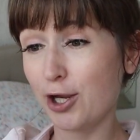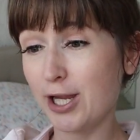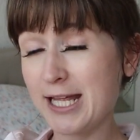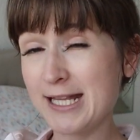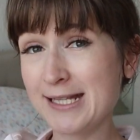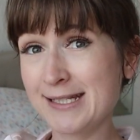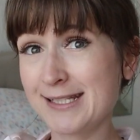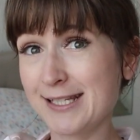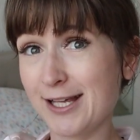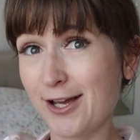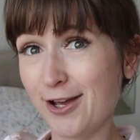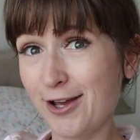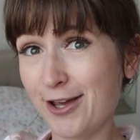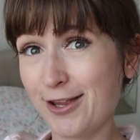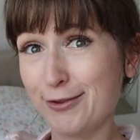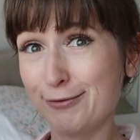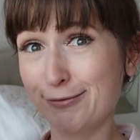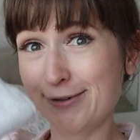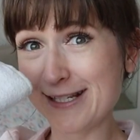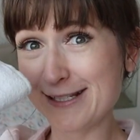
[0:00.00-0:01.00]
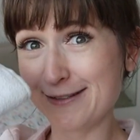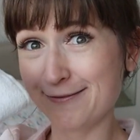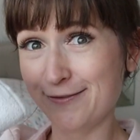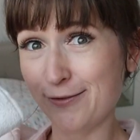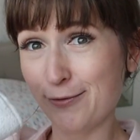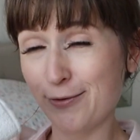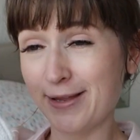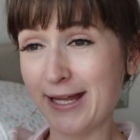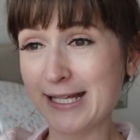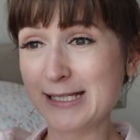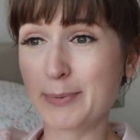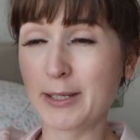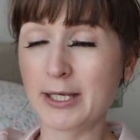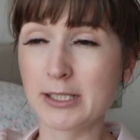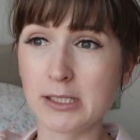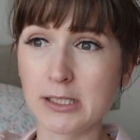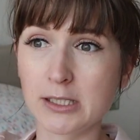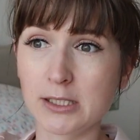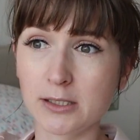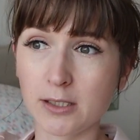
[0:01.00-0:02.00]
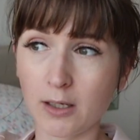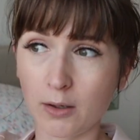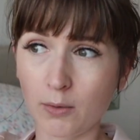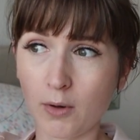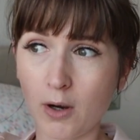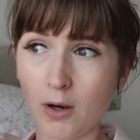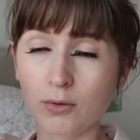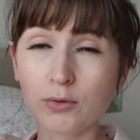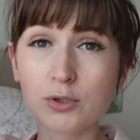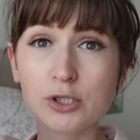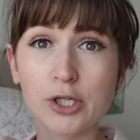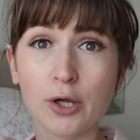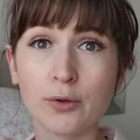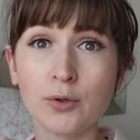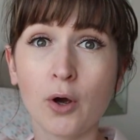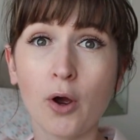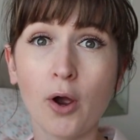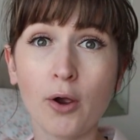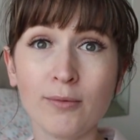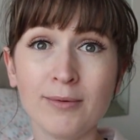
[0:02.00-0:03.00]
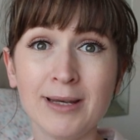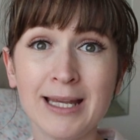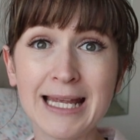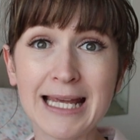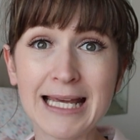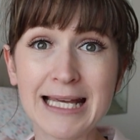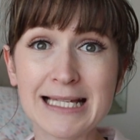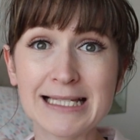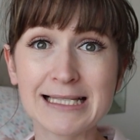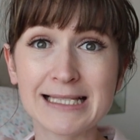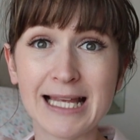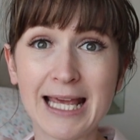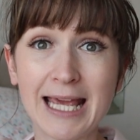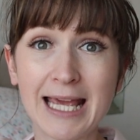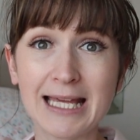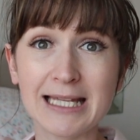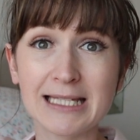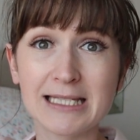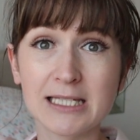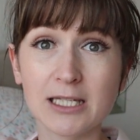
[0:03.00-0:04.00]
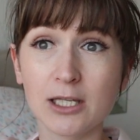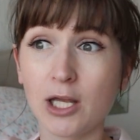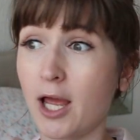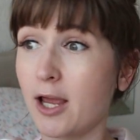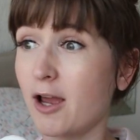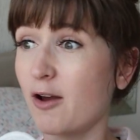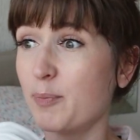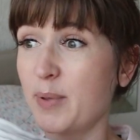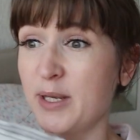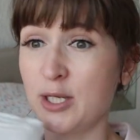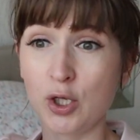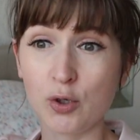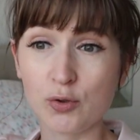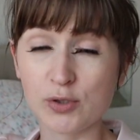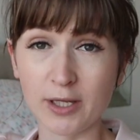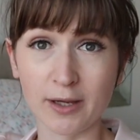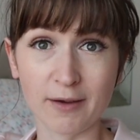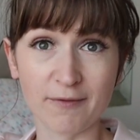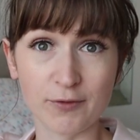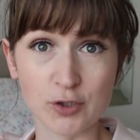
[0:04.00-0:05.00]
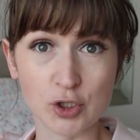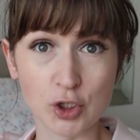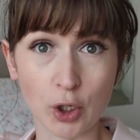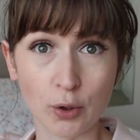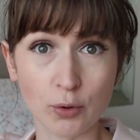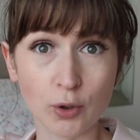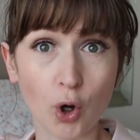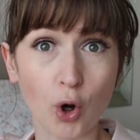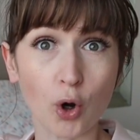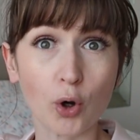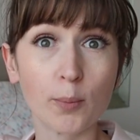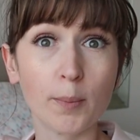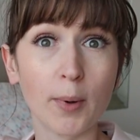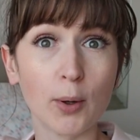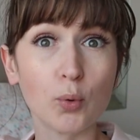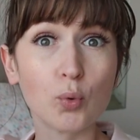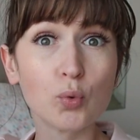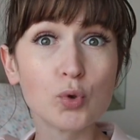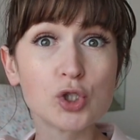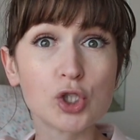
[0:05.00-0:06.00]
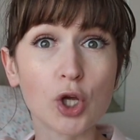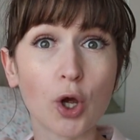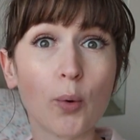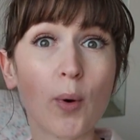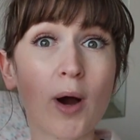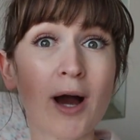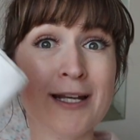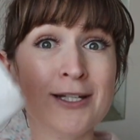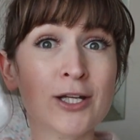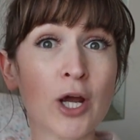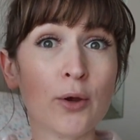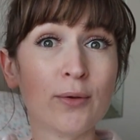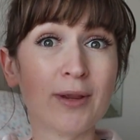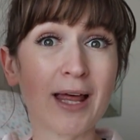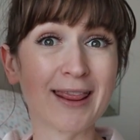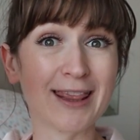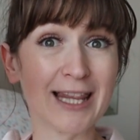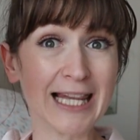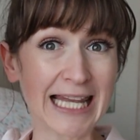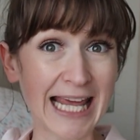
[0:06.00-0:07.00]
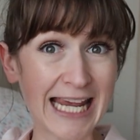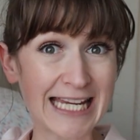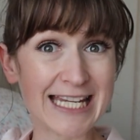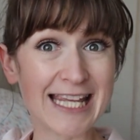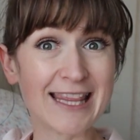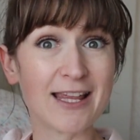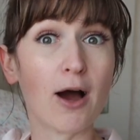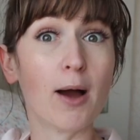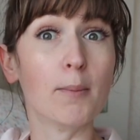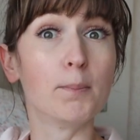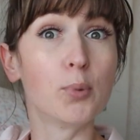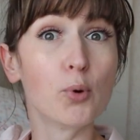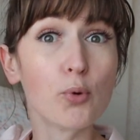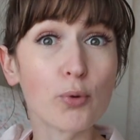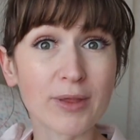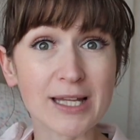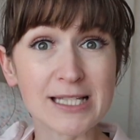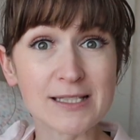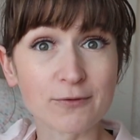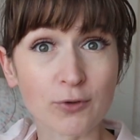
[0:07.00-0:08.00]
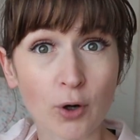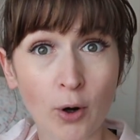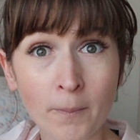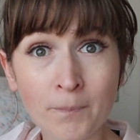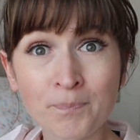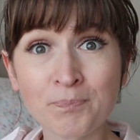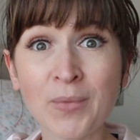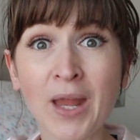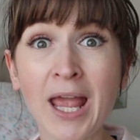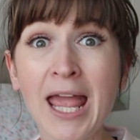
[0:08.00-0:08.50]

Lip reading: insert, and the reason for that is because it's so old. So not only is it like I've been using it for so long, but also I know that the lady that I bought this from